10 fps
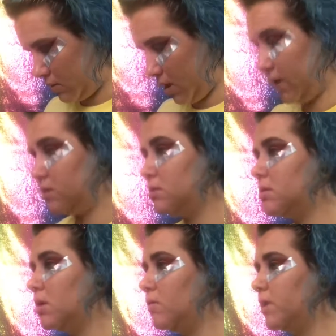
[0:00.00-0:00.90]
Alright,
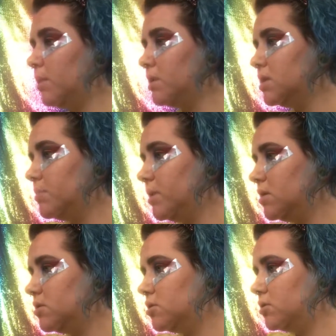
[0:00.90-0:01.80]
so then I'm going to dip
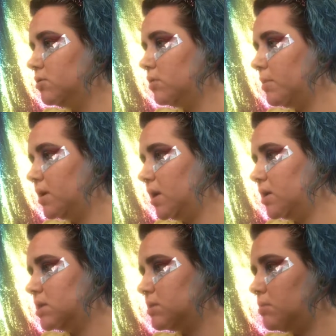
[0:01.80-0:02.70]
into, I'm going to get
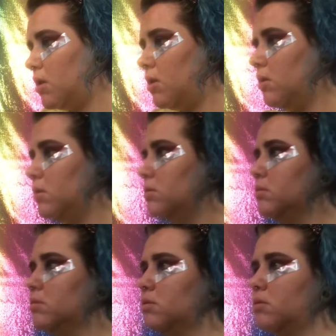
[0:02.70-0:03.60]
a small
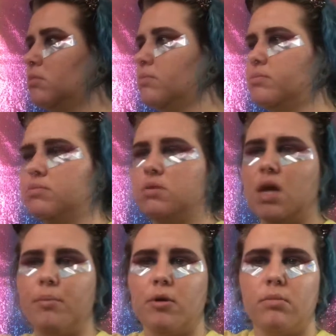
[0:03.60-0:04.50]
little
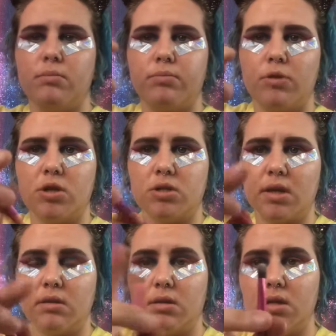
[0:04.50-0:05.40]
tapered brush
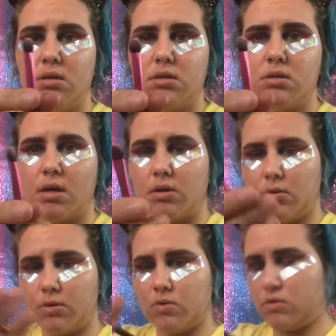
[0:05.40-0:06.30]
like this. I don't
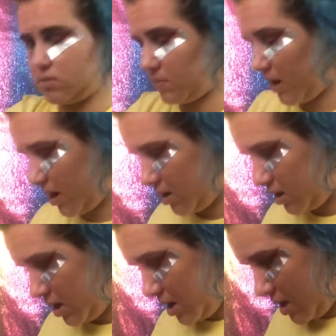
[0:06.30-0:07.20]
know what this one's by. And
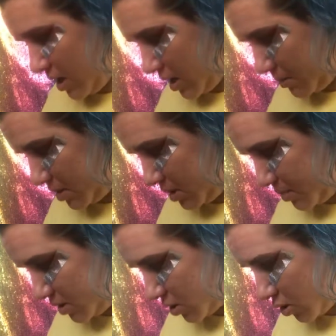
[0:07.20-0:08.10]
I'm going to dip
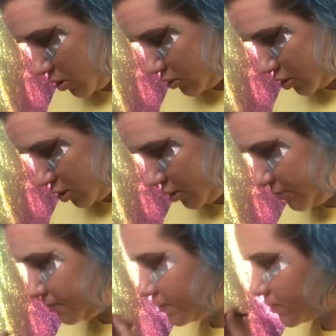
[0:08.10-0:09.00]
into Culture.
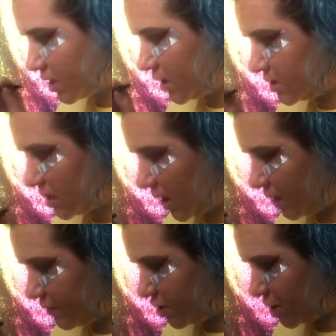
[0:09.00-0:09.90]
It's kind
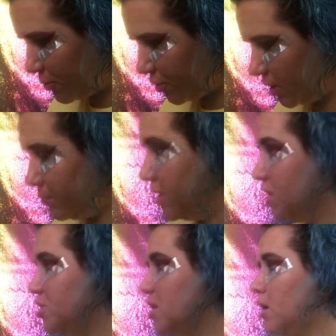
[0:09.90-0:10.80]
of a shimmery
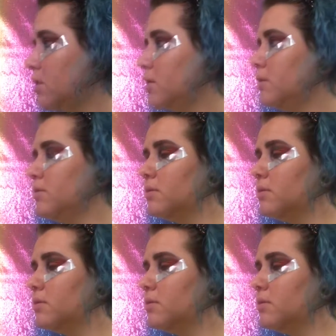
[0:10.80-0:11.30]
peachy color.